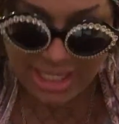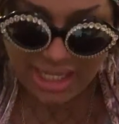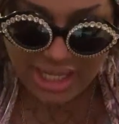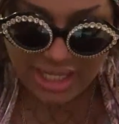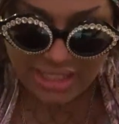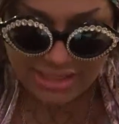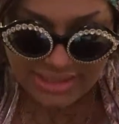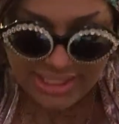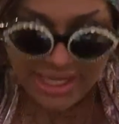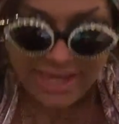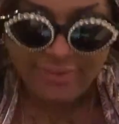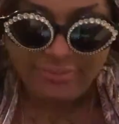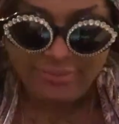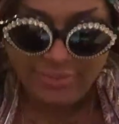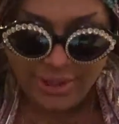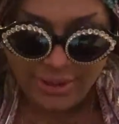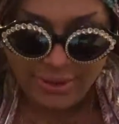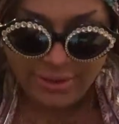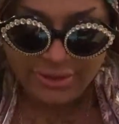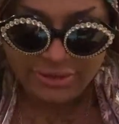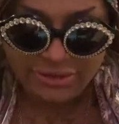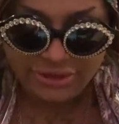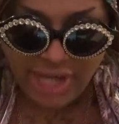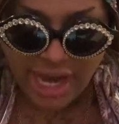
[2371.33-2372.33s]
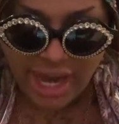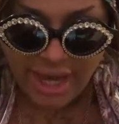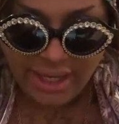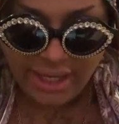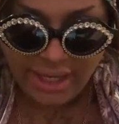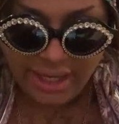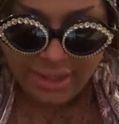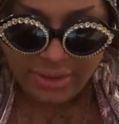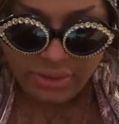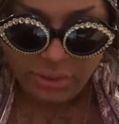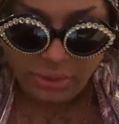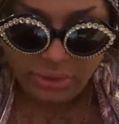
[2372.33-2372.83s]
a damn bearded
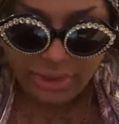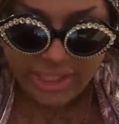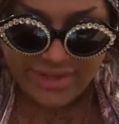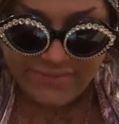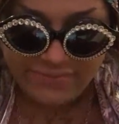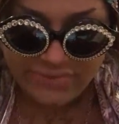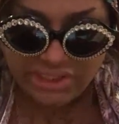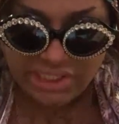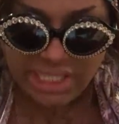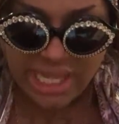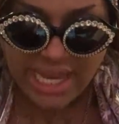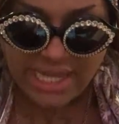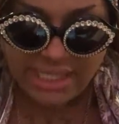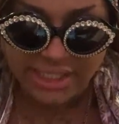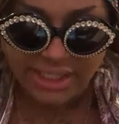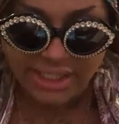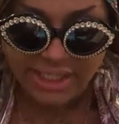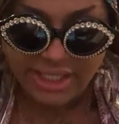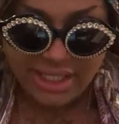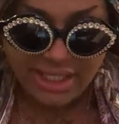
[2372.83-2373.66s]
dragon, or even like